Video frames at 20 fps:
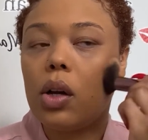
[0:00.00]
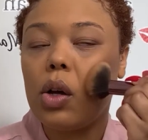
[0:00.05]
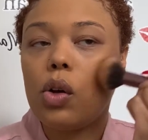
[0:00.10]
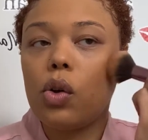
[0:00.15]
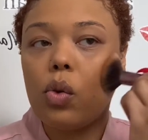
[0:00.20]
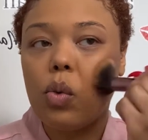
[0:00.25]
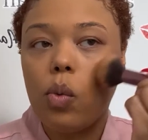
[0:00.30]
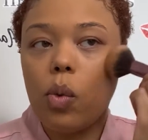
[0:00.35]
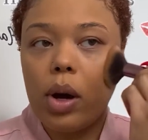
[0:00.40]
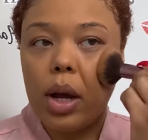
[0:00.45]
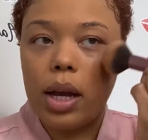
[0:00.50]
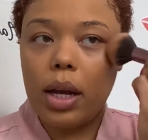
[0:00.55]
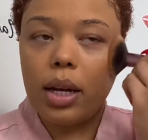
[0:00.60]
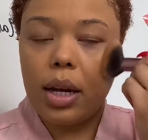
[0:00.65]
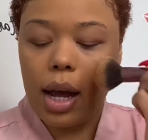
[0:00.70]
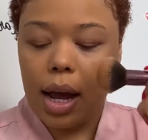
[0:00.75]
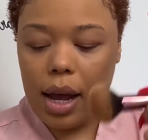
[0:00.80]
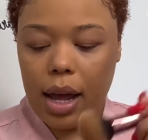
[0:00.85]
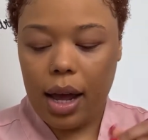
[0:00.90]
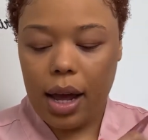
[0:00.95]
when I
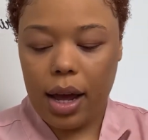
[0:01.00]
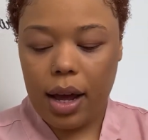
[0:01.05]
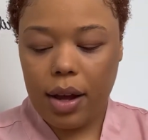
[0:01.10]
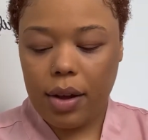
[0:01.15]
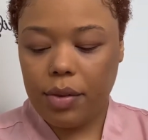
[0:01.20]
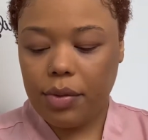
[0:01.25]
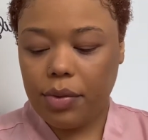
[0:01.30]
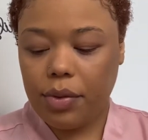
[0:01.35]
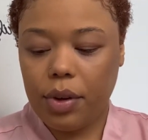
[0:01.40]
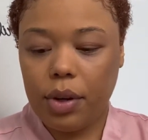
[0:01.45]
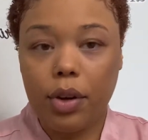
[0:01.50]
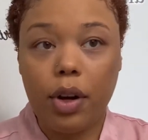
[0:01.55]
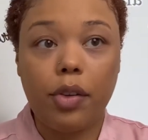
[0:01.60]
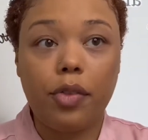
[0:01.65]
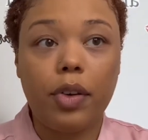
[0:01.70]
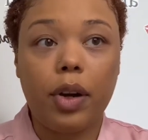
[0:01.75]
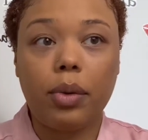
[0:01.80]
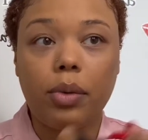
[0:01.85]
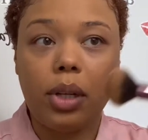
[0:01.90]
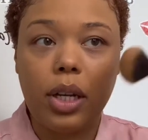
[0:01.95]
have a
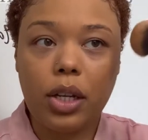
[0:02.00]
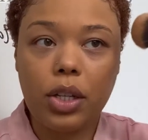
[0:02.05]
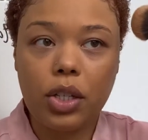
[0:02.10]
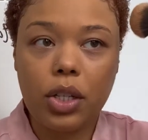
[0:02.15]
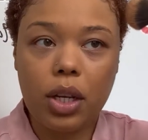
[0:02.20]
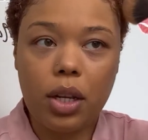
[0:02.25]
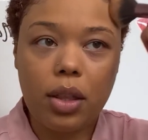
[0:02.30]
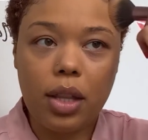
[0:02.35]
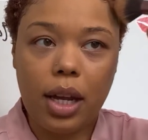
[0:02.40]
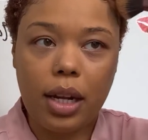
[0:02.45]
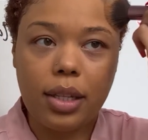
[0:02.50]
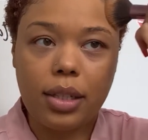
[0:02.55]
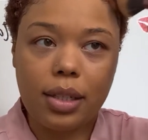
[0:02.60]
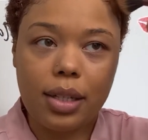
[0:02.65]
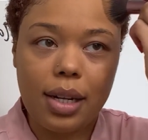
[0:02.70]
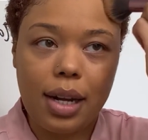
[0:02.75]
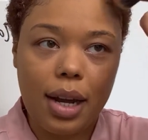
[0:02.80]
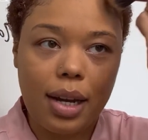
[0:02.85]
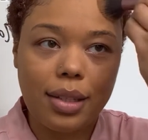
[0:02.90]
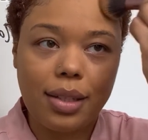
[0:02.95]
foundation that is
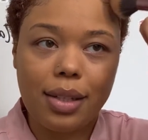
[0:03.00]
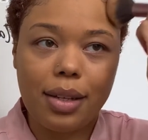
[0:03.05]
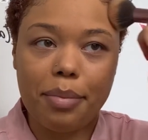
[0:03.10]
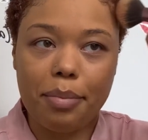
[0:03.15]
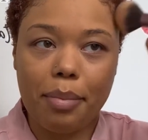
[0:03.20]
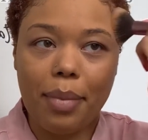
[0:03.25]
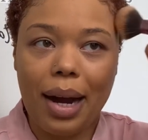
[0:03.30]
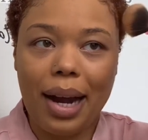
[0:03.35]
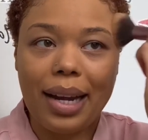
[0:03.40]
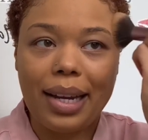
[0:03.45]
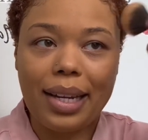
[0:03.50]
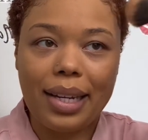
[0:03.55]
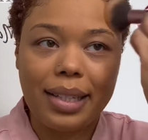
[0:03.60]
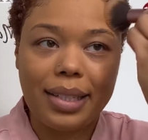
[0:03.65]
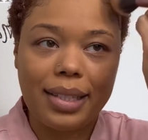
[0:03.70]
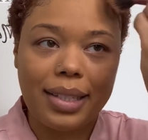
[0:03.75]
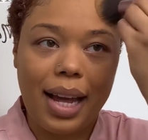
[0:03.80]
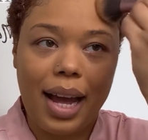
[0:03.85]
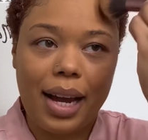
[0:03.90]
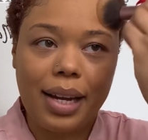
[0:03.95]
not my
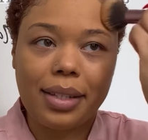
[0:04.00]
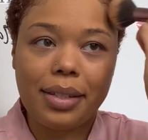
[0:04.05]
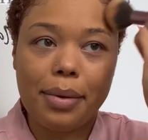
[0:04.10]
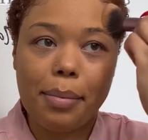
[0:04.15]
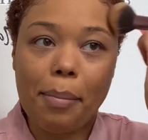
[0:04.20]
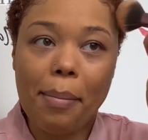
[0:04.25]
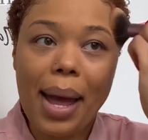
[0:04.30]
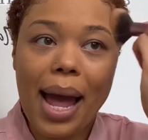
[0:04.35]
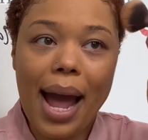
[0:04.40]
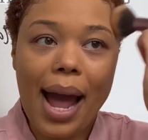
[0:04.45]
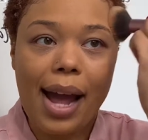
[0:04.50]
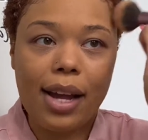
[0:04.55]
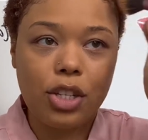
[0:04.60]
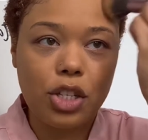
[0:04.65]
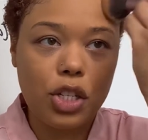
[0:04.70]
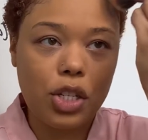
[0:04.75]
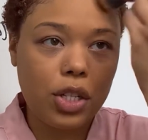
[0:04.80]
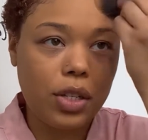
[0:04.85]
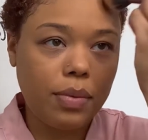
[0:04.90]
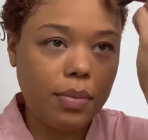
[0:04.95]
exact
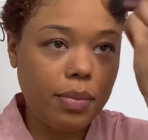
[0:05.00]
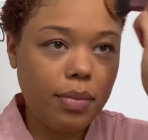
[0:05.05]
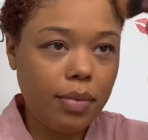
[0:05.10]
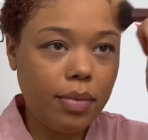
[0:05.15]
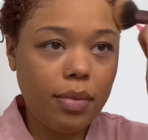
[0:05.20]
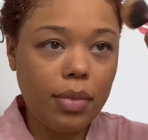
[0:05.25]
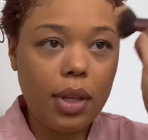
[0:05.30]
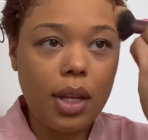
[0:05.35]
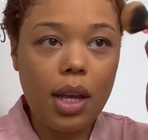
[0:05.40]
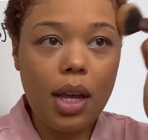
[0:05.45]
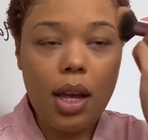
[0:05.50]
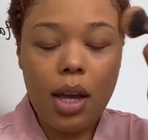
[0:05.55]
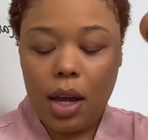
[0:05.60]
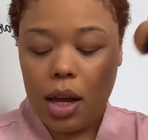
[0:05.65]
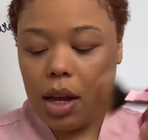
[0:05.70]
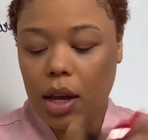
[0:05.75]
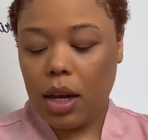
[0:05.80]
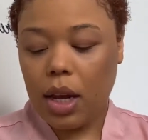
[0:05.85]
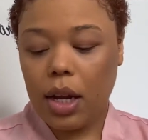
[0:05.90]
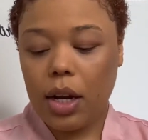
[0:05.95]
match.
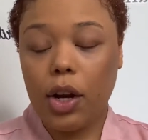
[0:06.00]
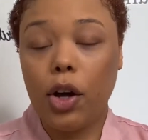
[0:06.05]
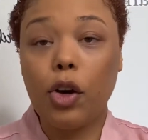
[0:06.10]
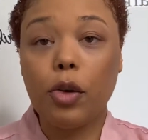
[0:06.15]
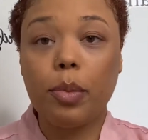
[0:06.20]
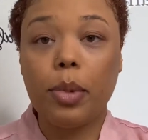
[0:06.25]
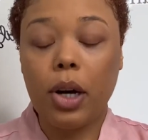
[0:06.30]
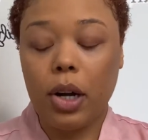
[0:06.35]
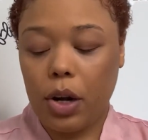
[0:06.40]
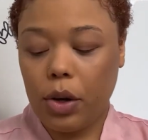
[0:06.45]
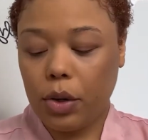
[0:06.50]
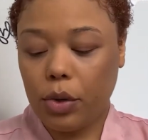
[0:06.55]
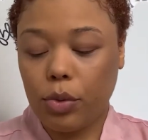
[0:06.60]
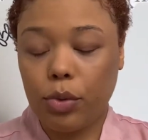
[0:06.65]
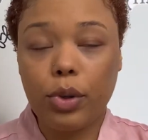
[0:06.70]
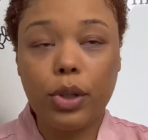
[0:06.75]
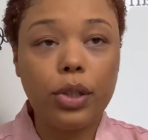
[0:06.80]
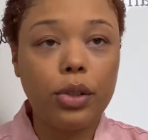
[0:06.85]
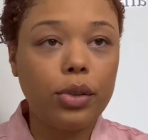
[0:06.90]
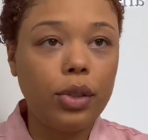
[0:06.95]
No, but on a
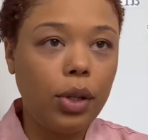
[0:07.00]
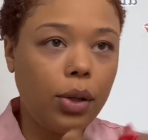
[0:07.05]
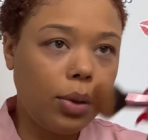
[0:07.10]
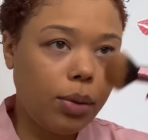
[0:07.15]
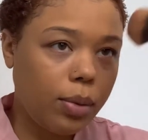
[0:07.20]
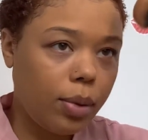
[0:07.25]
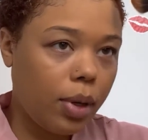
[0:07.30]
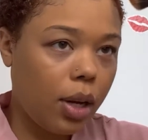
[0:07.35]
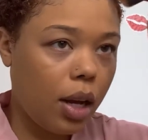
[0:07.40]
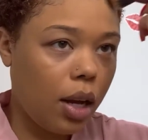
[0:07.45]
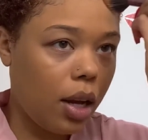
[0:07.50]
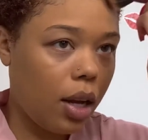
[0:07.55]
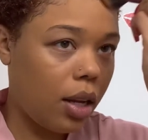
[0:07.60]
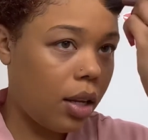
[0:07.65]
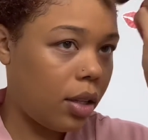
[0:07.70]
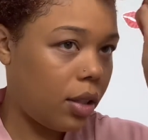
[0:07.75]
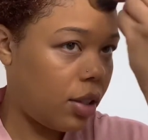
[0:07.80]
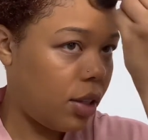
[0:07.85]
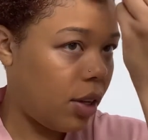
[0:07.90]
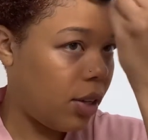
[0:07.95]
real note,
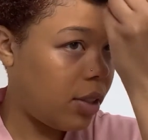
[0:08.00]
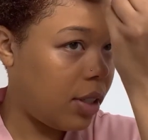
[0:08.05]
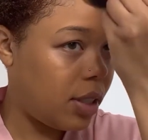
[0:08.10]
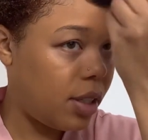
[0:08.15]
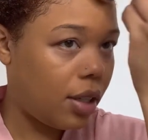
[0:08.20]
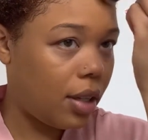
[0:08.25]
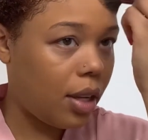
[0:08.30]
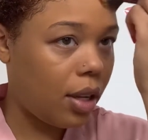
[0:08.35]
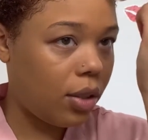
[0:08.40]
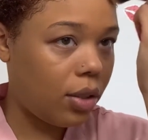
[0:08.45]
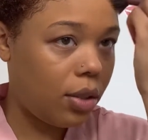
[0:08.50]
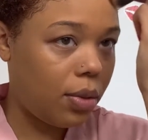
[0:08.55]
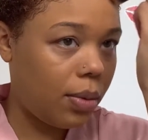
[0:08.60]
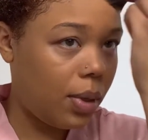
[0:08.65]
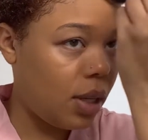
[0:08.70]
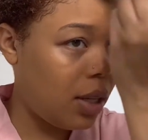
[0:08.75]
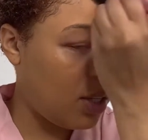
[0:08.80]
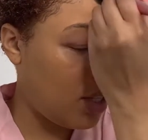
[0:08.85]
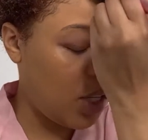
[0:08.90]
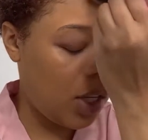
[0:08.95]
y'all need to tell Sweetie
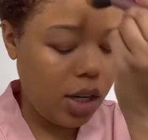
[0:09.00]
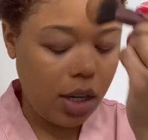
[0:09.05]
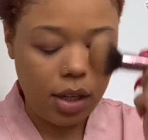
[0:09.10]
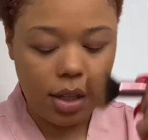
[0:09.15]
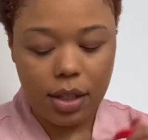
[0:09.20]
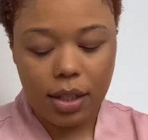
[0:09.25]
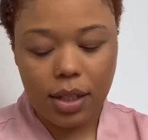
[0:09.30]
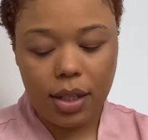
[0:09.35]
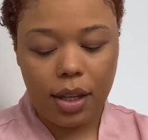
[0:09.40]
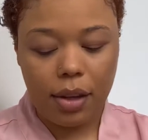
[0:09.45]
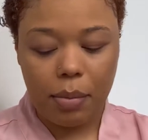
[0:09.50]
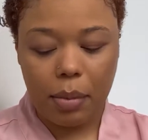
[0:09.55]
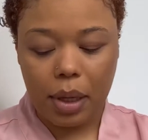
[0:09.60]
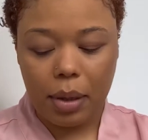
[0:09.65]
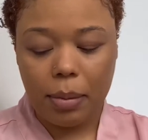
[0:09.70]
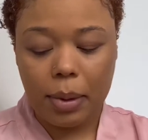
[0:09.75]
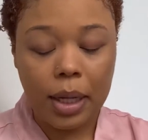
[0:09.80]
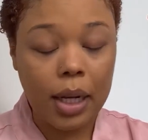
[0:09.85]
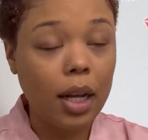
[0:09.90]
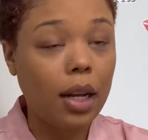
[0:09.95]
she need to see me,
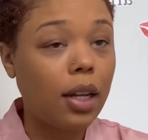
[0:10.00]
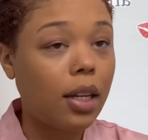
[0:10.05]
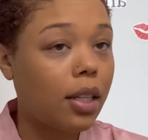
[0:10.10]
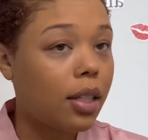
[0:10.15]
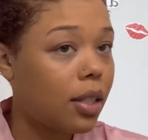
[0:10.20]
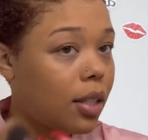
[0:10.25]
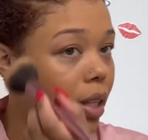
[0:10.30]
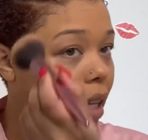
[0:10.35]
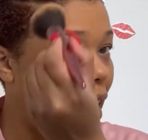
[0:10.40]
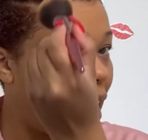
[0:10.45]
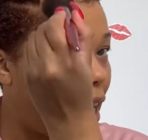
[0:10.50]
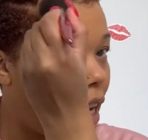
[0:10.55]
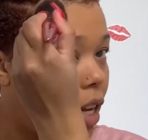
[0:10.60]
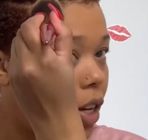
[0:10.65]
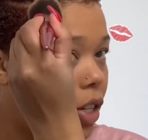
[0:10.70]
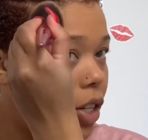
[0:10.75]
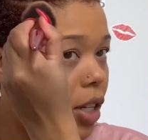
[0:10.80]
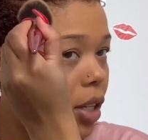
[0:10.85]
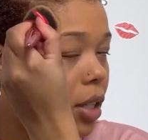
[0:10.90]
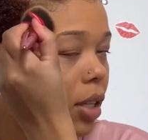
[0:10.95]
because
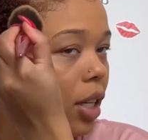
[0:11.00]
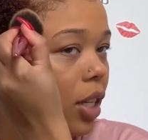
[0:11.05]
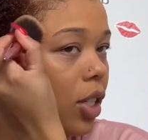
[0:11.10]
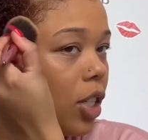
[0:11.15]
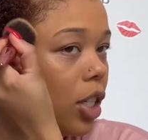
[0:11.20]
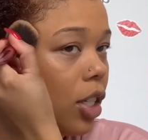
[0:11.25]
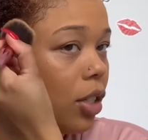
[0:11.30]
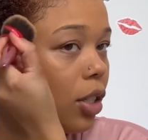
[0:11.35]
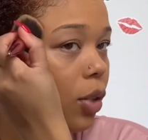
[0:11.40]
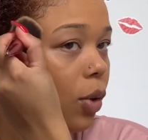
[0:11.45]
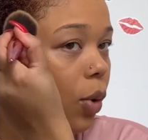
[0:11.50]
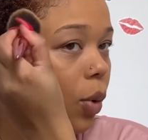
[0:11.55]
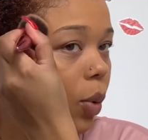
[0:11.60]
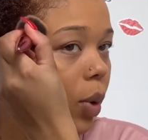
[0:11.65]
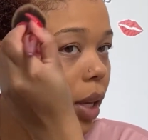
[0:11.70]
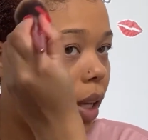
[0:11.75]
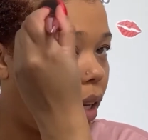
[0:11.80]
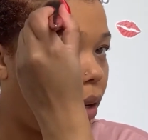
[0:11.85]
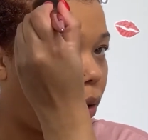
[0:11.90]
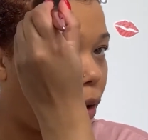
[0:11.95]
she says she's
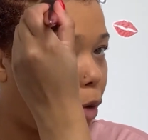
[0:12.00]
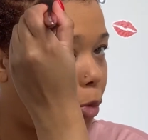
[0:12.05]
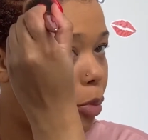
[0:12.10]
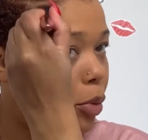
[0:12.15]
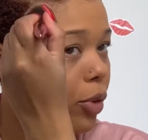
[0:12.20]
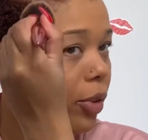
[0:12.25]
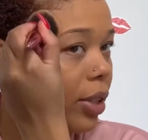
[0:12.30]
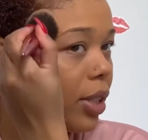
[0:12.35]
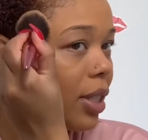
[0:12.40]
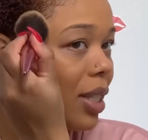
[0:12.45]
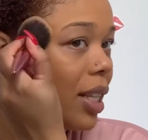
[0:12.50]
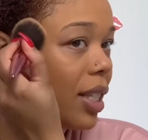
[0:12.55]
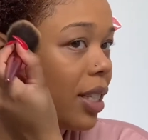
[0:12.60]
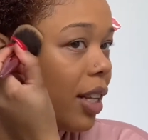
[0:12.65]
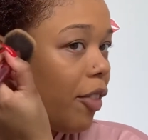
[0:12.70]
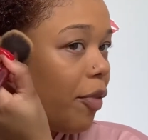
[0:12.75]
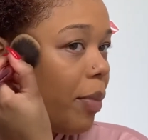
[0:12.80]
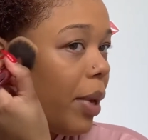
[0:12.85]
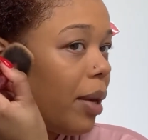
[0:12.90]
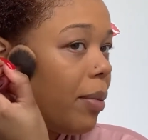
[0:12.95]
queen or princess of
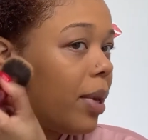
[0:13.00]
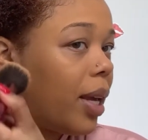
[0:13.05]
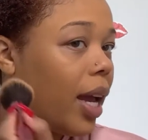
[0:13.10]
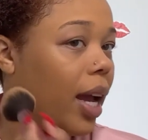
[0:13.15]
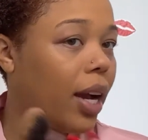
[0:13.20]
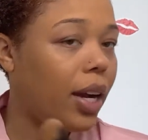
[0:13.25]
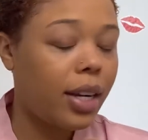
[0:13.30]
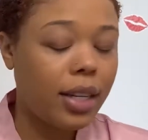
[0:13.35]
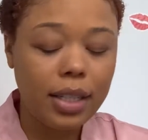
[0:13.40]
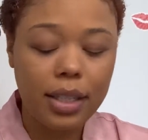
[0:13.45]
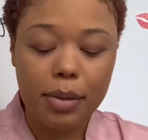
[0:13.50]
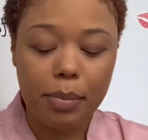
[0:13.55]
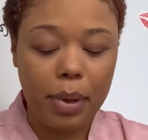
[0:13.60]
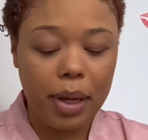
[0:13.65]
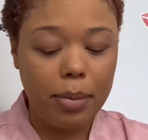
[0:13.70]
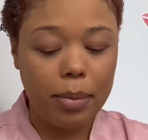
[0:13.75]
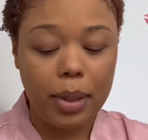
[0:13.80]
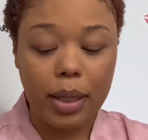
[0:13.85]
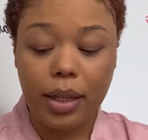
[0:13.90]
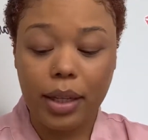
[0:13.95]
baby hairs.
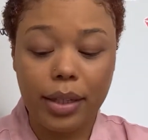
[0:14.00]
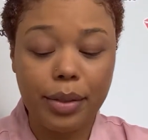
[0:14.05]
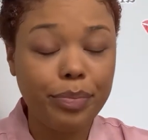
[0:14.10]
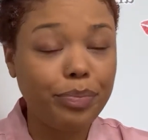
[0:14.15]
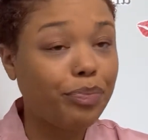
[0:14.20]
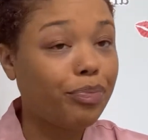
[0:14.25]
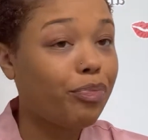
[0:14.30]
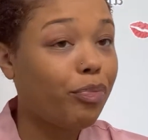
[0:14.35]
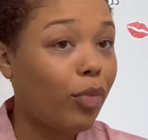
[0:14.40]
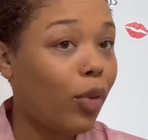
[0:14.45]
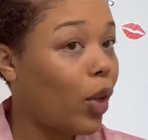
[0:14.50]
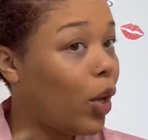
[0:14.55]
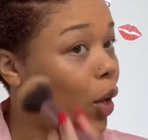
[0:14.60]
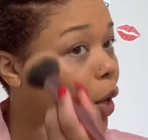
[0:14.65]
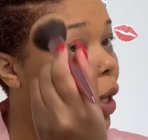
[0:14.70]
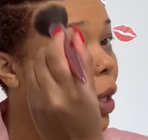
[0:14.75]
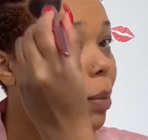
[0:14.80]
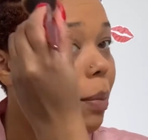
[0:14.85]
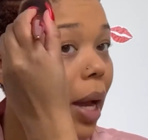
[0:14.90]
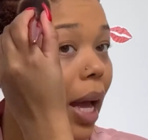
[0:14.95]
Baby,
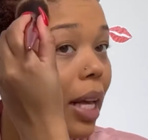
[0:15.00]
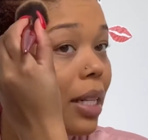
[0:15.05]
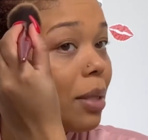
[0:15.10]
might have some